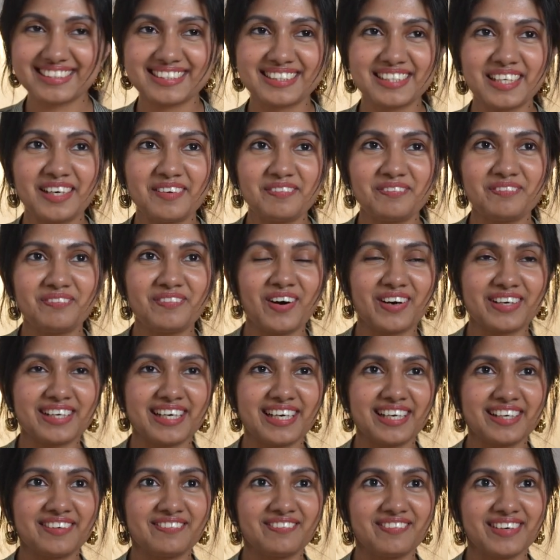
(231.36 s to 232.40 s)
Stop
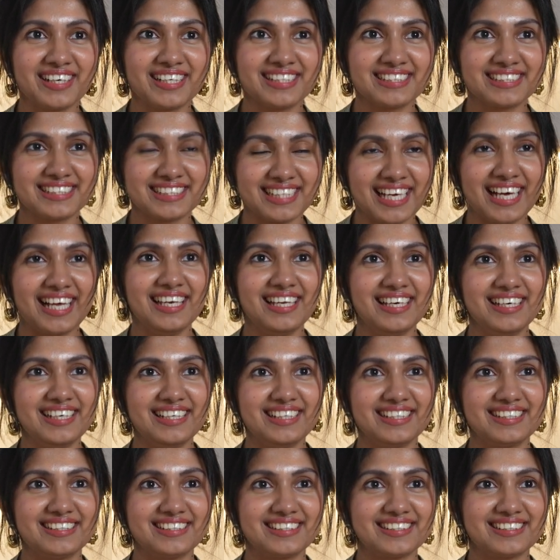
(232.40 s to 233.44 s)
mocking my
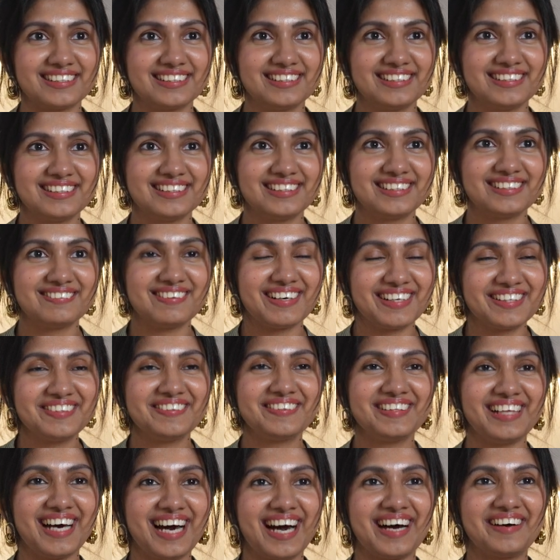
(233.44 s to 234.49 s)
salad. Are
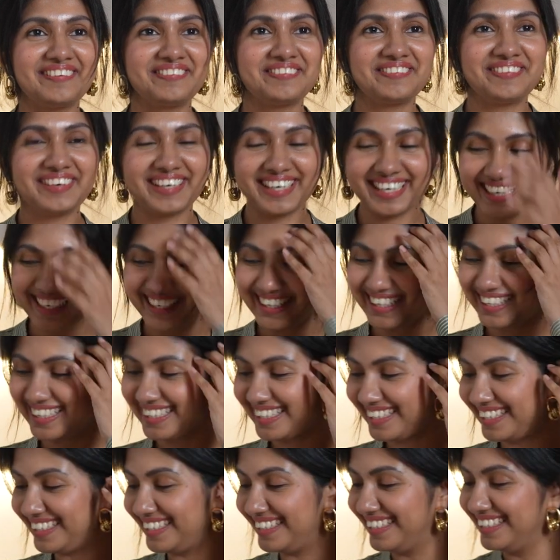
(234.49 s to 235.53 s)
you
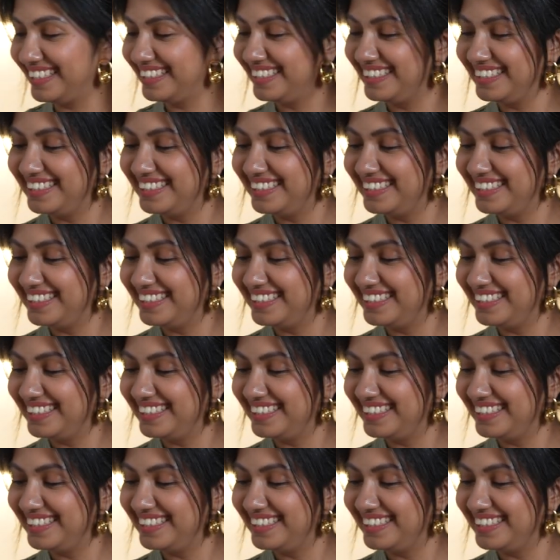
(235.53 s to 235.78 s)
laughing?